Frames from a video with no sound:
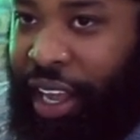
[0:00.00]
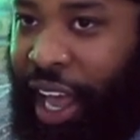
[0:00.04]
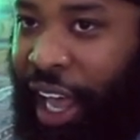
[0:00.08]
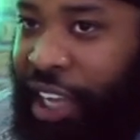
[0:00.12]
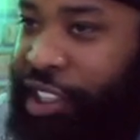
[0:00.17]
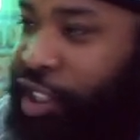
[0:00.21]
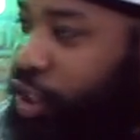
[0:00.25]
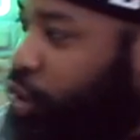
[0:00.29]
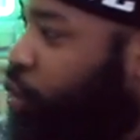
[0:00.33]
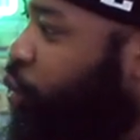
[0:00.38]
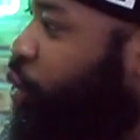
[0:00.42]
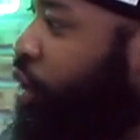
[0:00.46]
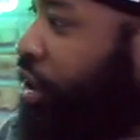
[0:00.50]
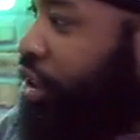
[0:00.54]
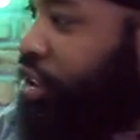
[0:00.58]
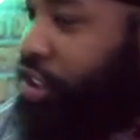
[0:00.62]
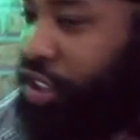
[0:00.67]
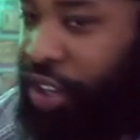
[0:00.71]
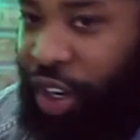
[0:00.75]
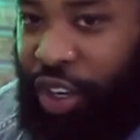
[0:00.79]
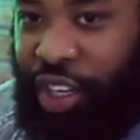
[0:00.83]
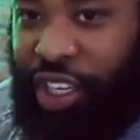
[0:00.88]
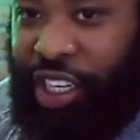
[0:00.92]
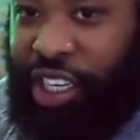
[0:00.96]
I just wanted to
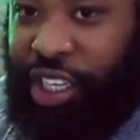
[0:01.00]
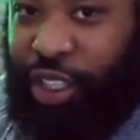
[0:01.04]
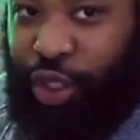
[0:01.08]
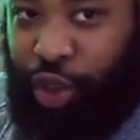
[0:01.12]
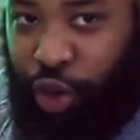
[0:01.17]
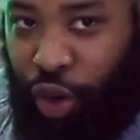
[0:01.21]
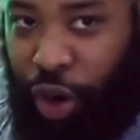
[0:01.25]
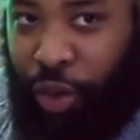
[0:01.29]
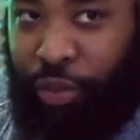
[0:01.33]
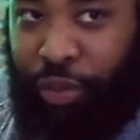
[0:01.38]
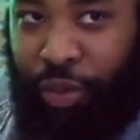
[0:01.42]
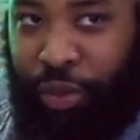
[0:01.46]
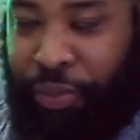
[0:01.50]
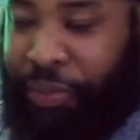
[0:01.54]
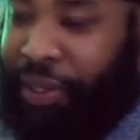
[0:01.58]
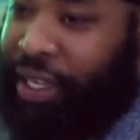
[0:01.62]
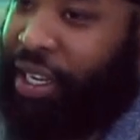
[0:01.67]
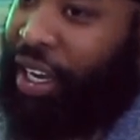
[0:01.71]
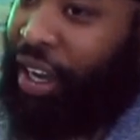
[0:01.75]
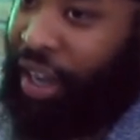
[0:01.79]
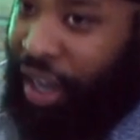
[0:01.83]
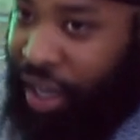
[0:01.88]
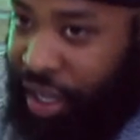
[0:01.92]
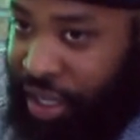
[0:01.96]
show you these crumble
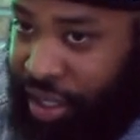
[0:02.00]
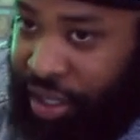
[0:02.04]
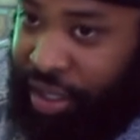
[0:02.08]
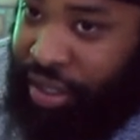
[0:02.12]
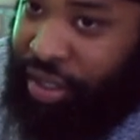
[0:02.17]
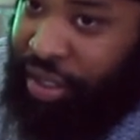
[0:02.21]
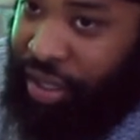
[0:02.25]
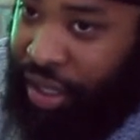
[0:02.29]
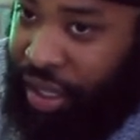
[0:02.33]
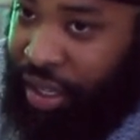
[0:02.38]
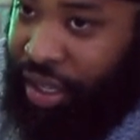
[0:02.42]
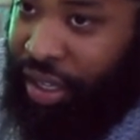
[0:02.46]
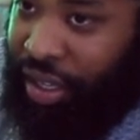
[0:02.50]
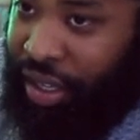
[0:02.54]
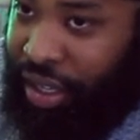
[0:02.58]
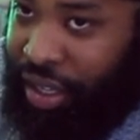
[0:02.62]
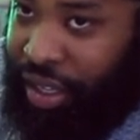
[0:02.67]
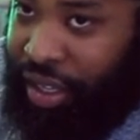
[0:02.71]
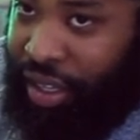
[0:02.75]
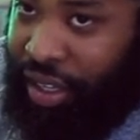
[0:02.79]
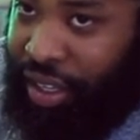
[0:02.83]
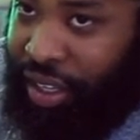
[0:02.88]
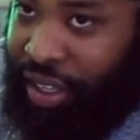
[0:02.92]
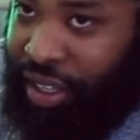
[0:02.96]
because
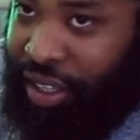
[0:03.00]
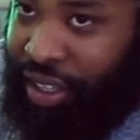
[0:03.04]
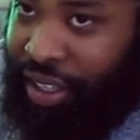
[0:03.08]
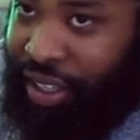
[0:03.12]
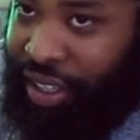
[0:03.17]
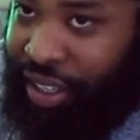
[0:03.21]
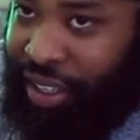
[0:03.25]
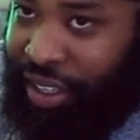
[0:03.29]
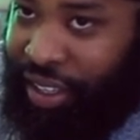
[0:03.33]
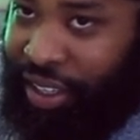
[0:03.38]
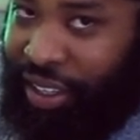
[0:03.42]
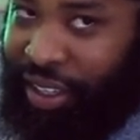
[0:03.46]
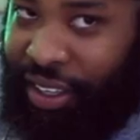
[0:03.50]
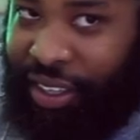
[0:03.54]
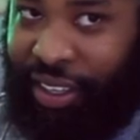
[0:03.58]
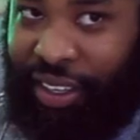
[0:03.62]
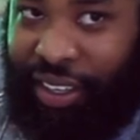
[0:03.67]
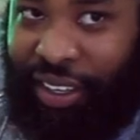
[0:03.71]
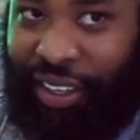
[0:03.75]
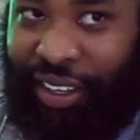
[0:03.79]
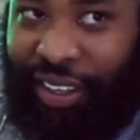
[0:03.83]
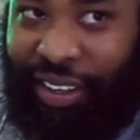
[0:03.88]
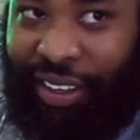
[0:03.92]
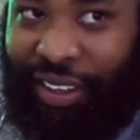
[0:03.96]
I just want to let you know
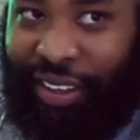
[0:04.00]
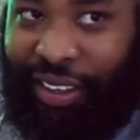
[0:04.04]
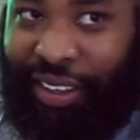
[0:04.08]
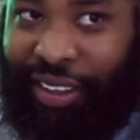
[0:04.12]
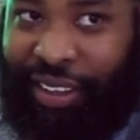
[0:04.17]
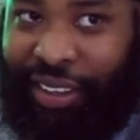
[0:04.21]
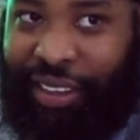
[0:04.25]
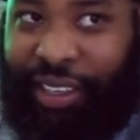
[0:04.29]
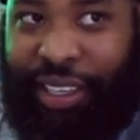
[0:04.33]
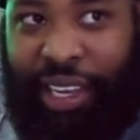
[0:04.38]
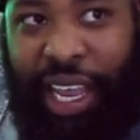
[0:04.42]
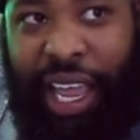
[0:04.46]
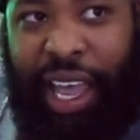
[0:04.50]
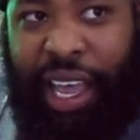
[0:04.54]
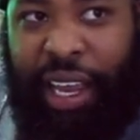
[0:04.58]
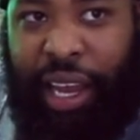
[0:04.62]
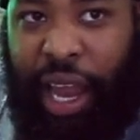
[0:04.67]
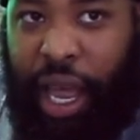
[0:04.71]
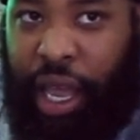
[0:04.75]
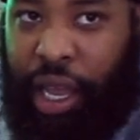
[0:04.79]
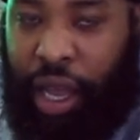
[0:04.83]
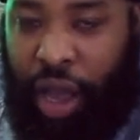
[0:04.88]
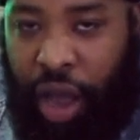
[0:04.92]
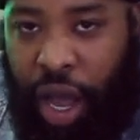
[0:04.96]
I've been happy. Yeah,
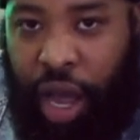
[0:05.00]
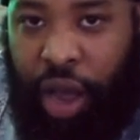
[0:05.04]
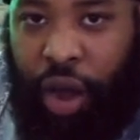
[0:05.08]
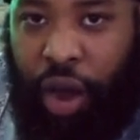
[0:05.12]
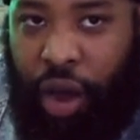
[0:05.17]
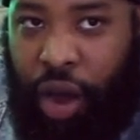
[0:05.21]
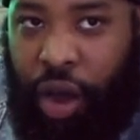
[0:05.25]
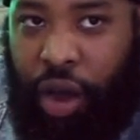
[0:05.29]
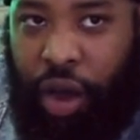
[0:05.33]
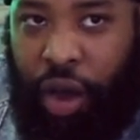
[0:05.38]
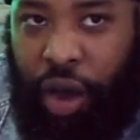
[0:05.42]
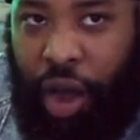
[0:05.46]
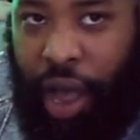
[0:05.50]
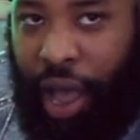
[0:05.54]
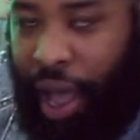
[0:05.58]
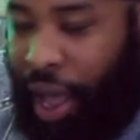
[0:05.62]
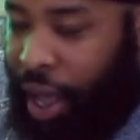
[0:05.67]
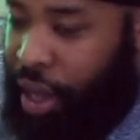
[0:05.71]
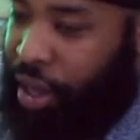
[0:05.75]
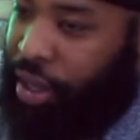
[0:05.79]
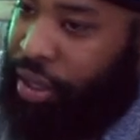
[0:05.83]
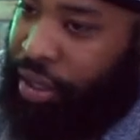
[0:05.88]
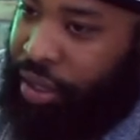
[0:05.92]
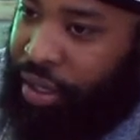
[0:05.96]
like, oh, all
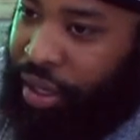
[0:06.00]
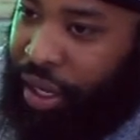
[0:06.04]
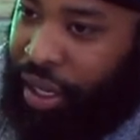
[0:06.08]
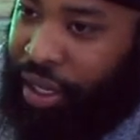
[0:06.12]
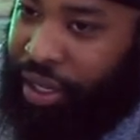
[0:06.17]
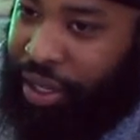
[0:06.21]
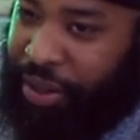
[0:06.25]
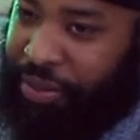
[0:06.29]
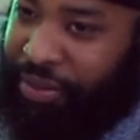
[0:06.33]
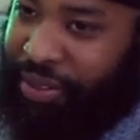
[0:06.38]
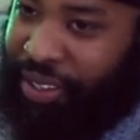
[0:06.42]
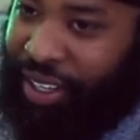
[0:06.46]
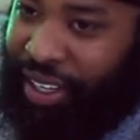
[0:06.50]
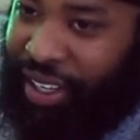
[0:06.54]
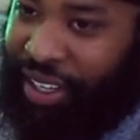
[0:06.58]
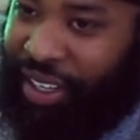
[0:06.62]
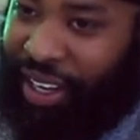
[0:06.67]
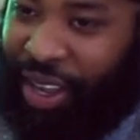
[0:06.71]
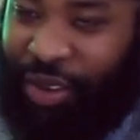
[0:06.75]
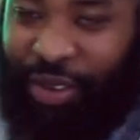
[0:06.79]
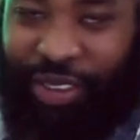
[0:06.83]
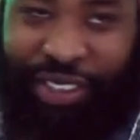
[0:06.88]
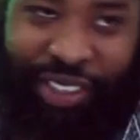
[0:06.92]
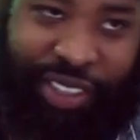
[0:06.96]
right. Like, you know what I'm
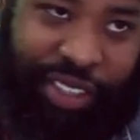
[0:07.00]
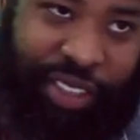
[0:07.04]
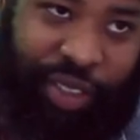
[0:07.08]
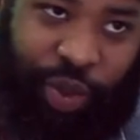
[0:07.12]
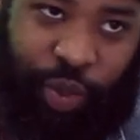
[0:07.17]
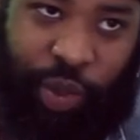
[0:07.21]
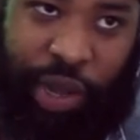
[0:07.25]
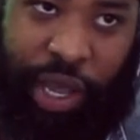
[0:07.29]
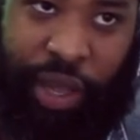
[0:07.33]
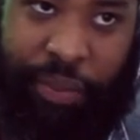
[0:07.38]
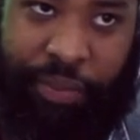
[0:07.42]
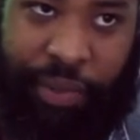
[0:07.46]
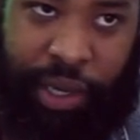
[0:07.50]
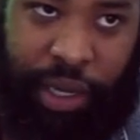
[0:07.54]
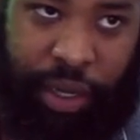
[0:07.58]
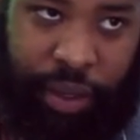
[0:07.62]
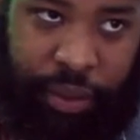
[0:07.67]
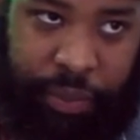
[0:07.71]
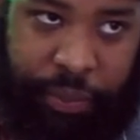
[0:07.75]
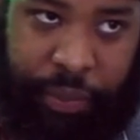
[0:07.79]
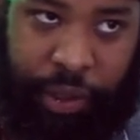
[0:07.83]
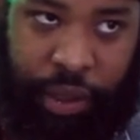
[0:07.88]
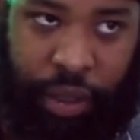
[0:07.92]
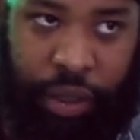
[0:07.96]
saying? That was just the way it
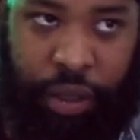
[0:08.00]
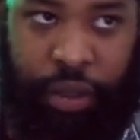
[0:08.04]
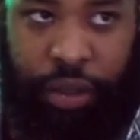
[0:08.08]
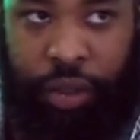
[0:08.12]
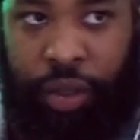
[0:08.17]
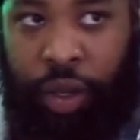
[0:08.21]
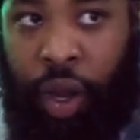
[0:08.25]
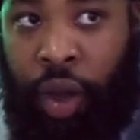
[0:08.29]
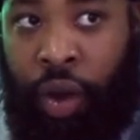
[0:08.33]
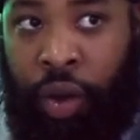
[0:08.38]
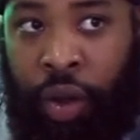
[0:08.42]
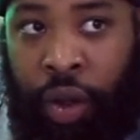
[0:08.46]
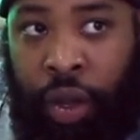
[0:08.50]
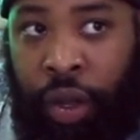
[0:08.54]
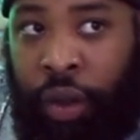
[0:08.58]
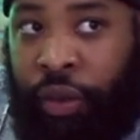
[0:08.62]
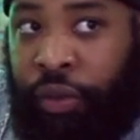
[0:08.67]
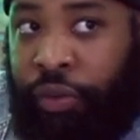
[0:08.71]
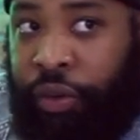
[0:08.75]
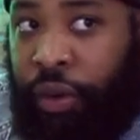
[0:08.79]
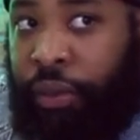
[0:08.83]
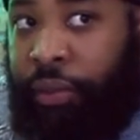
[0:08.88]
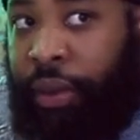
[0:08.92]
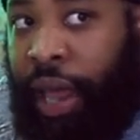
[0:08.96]
be. But, you know,
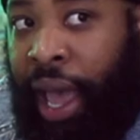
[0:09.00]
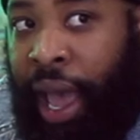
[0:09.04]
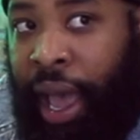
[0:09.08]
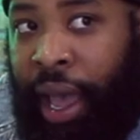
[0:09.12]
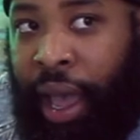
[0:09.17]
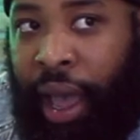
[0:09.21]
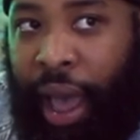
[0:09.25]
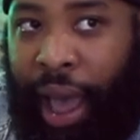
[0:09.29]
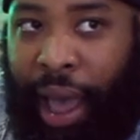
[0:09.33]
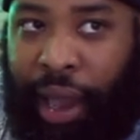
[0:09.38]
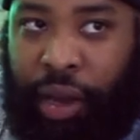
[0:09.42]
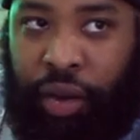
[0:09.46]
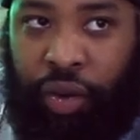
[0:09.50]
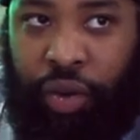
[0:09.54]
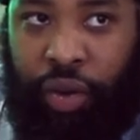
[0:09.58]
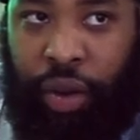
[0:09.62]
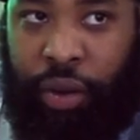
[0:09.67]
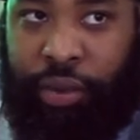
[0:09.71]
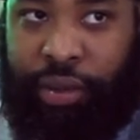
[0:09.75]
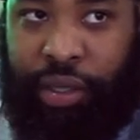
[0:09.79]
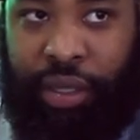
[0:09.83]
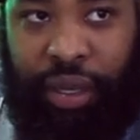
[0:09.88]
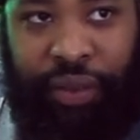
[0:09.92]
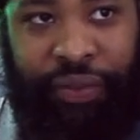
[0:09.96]
from that, I knew
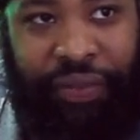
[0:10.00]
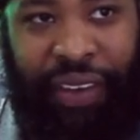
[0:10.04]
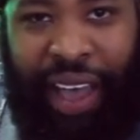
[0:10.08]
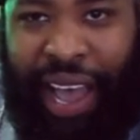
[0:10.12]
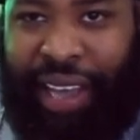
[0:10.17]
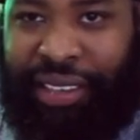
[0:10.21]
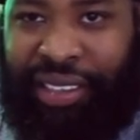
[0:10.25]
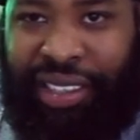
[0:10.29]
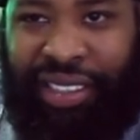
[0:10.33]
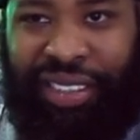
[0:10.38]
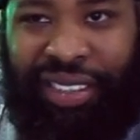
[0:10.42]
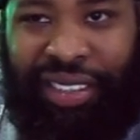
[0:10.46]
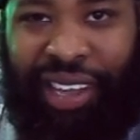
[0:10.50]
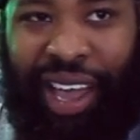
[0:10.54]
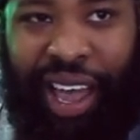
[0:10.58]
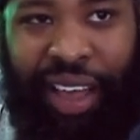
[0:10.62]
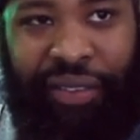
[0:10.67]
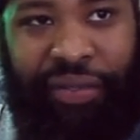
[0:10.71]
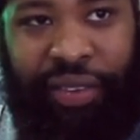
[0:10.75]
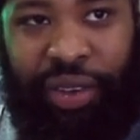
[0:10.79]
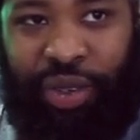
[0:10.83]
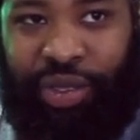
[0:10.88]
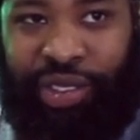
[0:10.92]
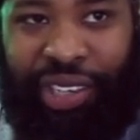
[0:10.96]
I was in the fashion,
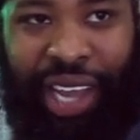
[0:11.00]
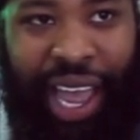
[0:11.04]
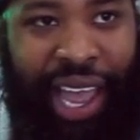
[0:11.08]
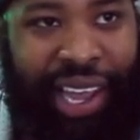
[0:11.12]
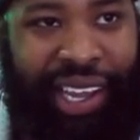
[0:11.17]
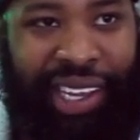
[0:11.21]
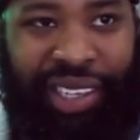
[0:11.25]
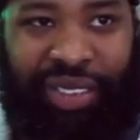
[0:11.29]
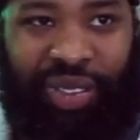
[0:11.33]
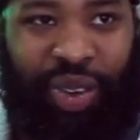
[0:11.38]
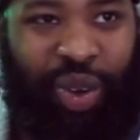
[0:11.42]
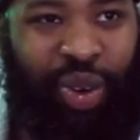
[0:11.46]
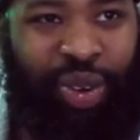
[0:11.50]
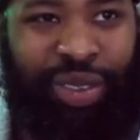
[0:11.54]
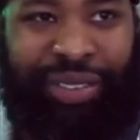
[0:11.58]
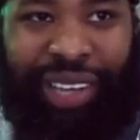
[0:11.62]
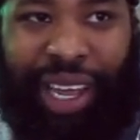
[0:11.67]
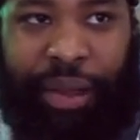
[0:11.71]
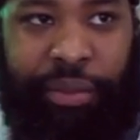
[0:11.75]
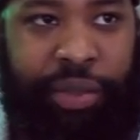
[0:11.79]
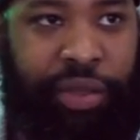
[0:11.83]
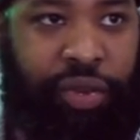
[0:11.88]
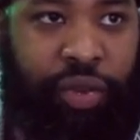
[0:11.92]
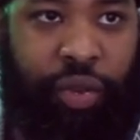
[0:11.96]
Seinfeld jackets, all
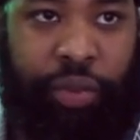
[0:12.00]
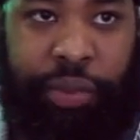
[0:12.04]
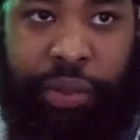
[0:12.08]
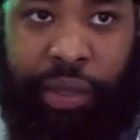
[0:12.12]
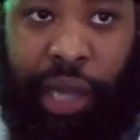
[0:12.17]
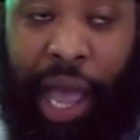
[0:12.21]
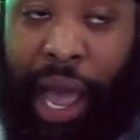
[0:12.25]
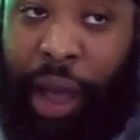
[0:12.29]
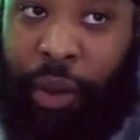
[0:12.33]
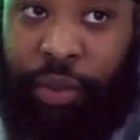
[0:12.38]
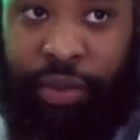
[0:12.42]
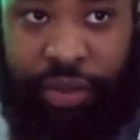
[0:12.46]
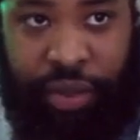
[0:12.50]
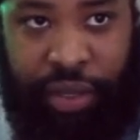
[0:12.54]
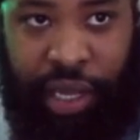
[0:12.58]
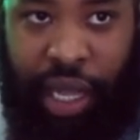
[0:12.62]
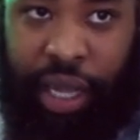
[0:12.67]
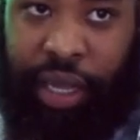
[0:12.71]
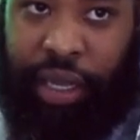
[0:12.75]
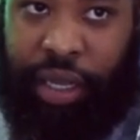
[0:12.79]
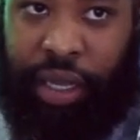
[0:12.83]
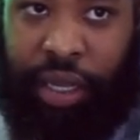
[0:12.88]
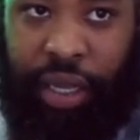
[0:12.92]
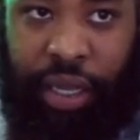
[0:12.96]
types of stupid shit. I was
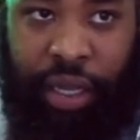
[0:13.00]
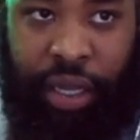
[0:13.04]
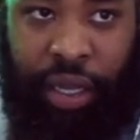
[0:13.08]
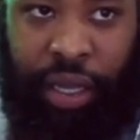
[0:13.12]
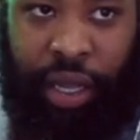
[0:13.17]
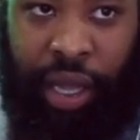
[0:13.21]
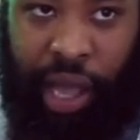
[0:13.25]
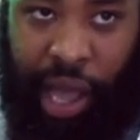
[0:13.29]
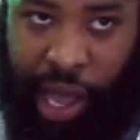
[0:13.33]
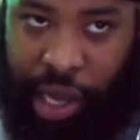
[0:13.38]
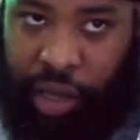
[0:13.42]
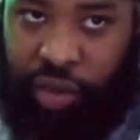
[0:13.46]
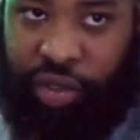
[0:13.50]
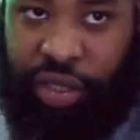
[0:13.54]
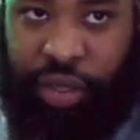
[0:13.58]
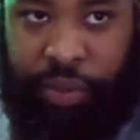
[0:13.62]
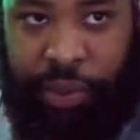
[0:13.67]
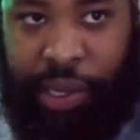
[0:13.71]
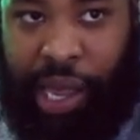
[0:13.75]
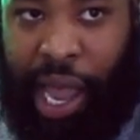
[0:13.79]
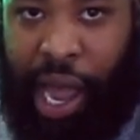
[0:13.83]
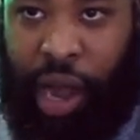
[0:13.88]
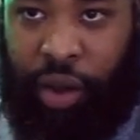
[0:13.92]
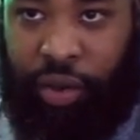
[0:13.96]
like, I used
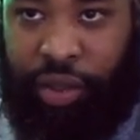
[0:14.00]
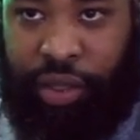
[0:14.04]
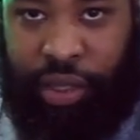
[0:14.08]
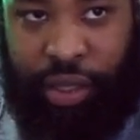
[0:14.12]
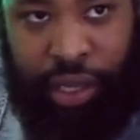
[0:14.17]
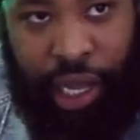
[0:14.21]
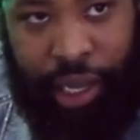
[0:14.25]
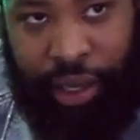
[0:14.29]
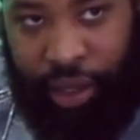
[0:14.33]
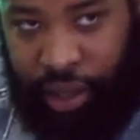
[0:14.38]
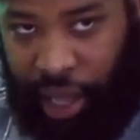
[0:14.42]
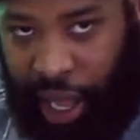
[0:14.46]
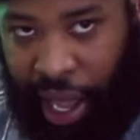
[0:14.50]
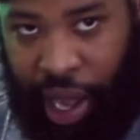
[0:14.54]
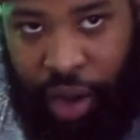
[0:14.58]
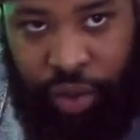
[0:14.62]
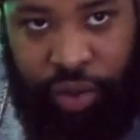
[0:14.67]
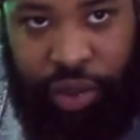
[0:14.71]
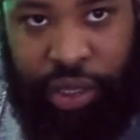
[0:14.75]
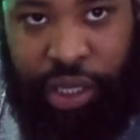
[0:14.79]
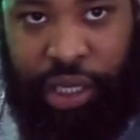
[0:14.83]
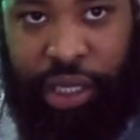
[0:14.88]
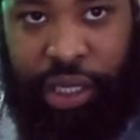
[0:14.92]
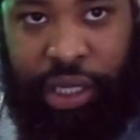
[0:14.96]
to be out
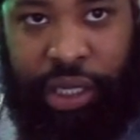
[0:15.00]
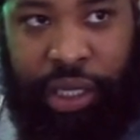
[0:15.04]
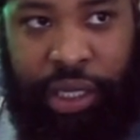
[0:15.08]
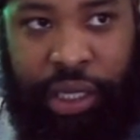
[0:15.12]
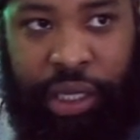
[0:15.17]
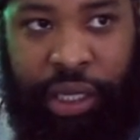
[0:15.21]
there.